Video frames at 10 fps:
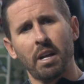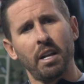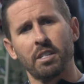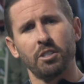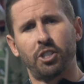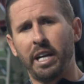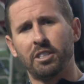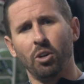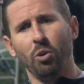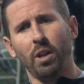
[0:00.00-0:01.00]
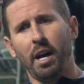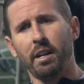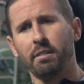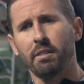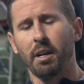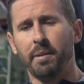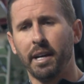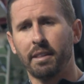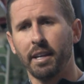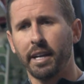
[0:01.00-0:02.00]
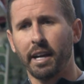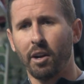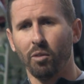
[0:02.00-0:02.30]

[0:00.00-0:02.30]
That hasn't changed a whole lot. Okay. I